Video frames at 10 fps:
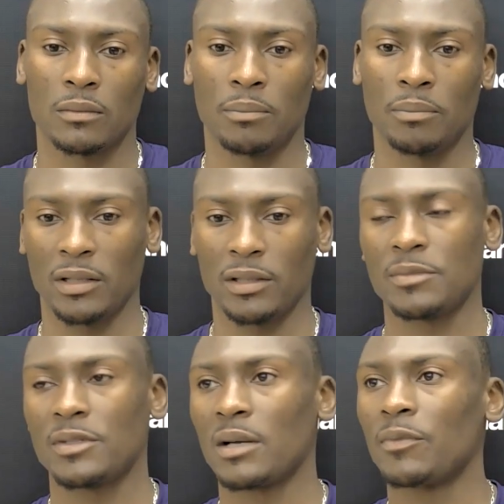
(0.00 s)
build him
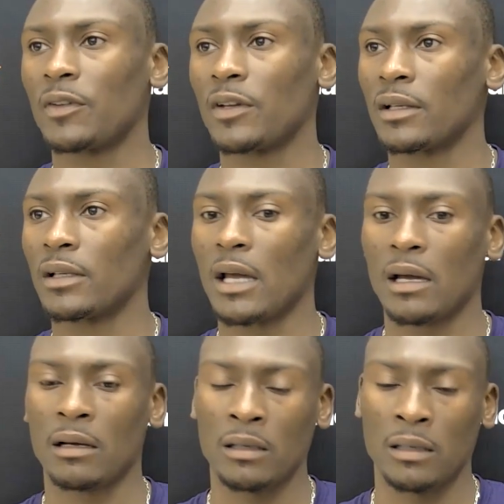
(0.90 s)
something
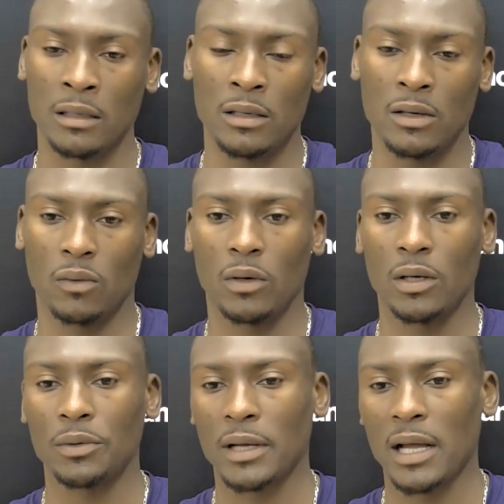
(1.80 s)
that, one,
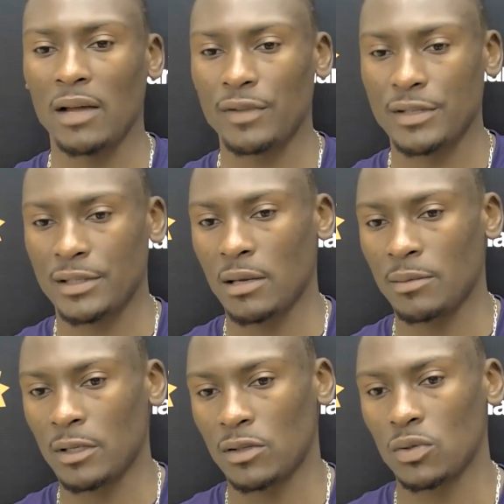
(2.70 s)
will have his name,
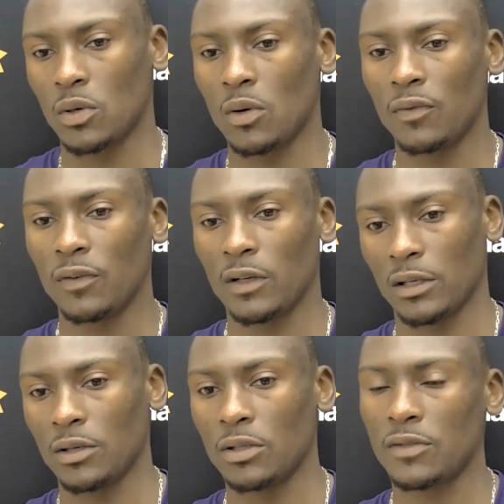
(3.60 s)
and two, hopefully
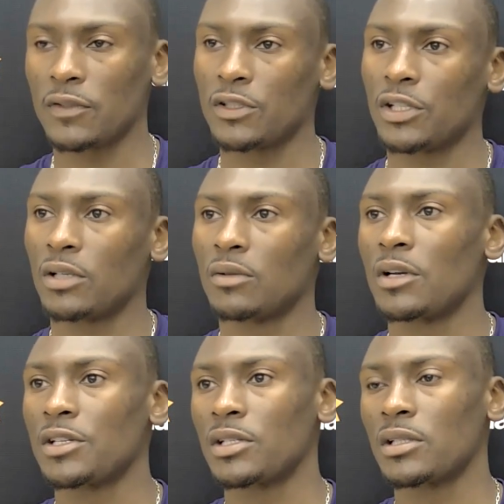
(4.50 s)
it goes for
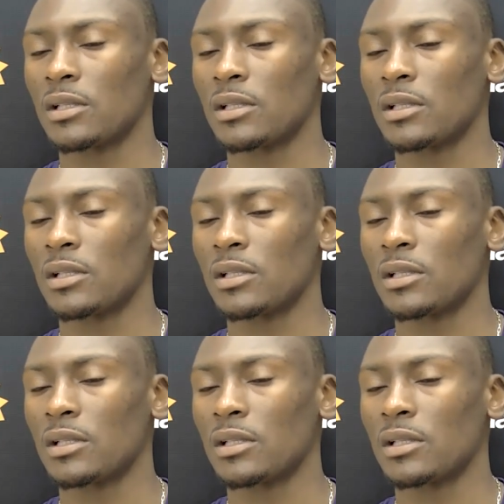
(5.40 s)
generation,